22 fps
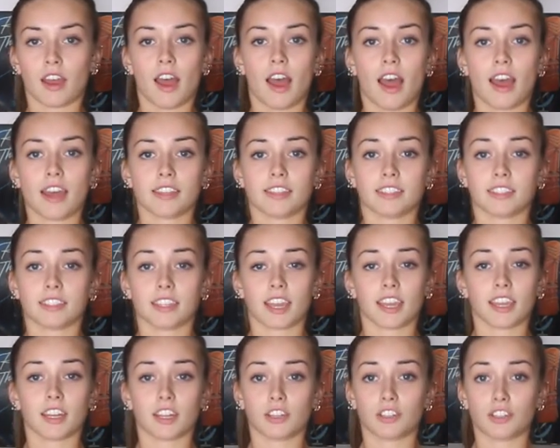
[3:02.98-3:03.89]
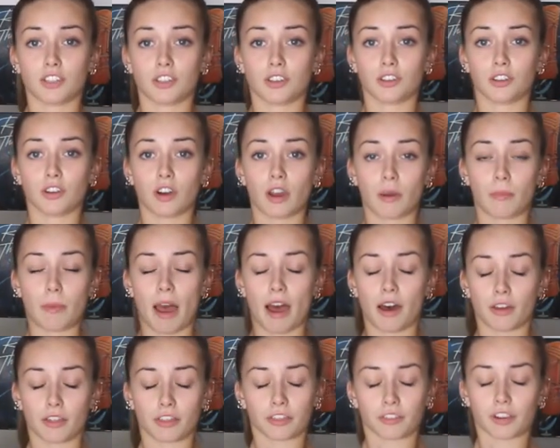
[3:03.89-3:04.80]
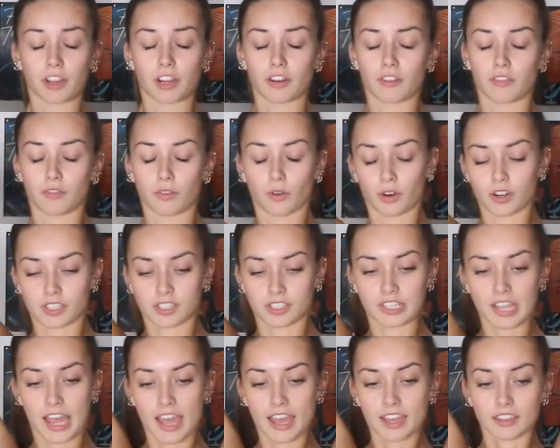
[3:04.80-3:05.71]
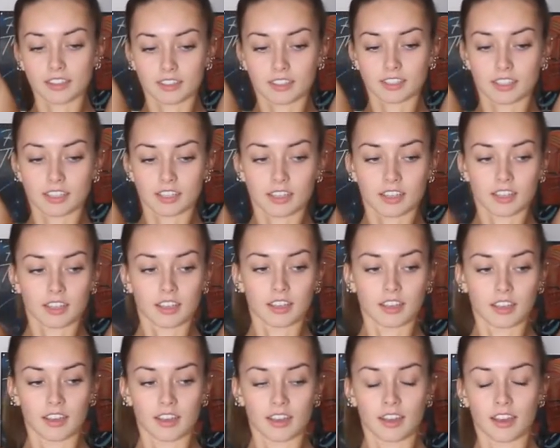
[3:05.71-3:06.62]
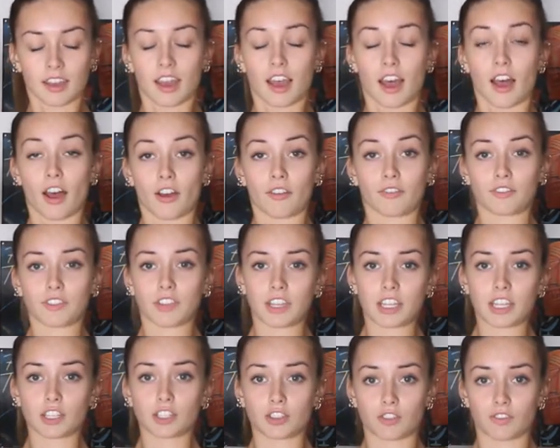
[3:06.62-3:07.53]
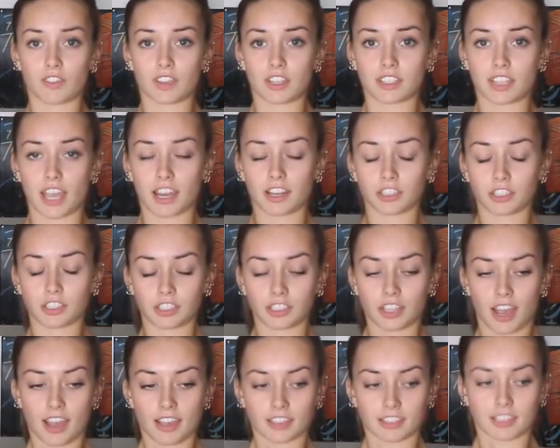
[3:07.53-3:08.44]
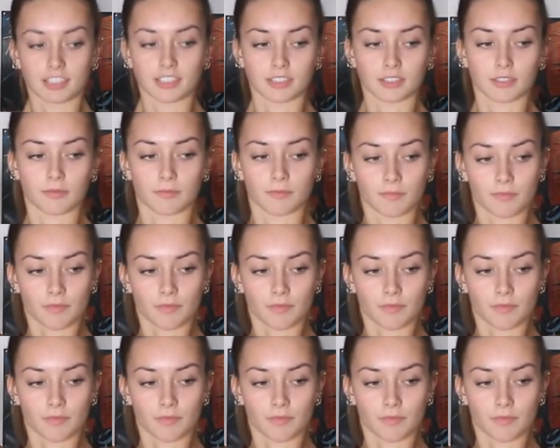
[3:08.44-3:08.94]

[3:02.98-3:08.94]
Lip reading: I'd say to do about 3 to 4 sets of each of these exercises.